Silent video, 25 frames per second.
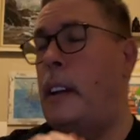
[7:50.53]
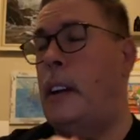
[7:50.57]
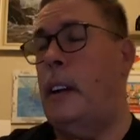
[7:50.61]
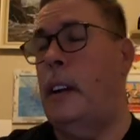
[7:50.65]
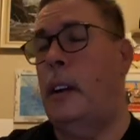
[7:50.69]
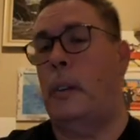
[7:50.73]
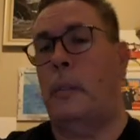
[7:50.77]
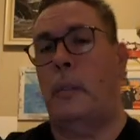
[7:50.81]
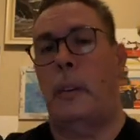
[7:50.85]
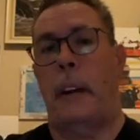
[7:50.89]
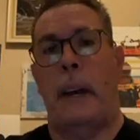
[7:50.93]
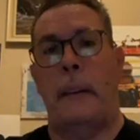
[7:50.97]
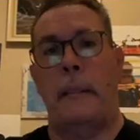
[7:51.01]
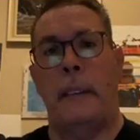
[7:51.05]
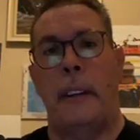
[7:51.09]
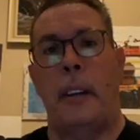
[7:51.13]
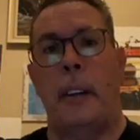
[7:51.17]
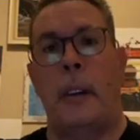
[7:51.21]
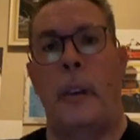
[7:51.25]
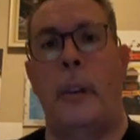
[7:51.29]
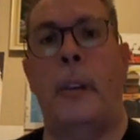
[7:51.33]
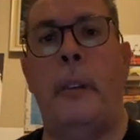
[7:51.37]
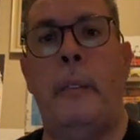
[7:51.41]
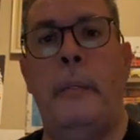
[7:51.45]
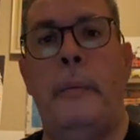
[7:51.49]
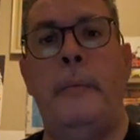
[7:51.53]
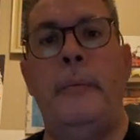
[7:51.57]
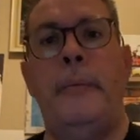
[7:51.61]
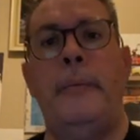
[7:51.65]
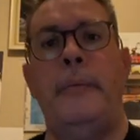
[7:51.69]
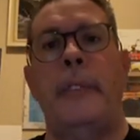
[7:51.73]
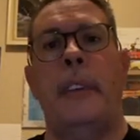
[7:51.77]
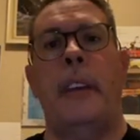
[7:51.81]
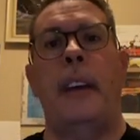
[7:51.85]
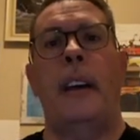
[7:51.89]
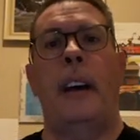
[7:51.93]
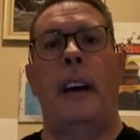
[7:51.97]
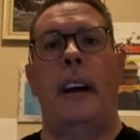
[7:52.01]
rabbit hole,
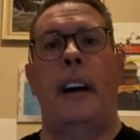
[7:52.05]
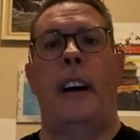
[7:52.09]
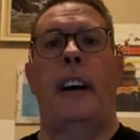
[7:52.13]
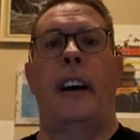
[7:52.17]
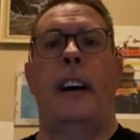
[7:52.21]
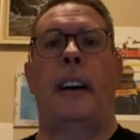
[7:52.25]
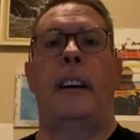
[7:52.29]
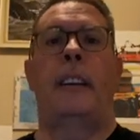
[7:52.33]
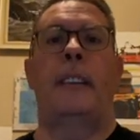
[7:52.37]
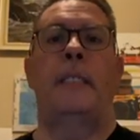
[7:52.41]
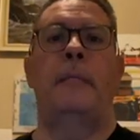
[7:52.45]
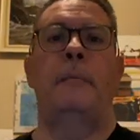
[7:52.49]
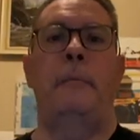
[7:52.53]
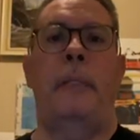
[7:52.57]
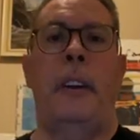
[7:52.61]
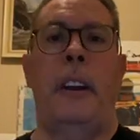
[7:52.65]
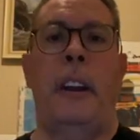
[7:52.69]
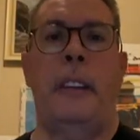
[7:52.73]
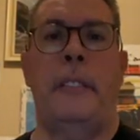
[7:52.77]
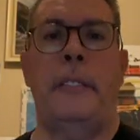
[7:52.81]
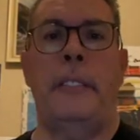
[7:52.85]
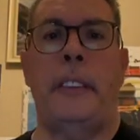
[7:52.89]
but I'll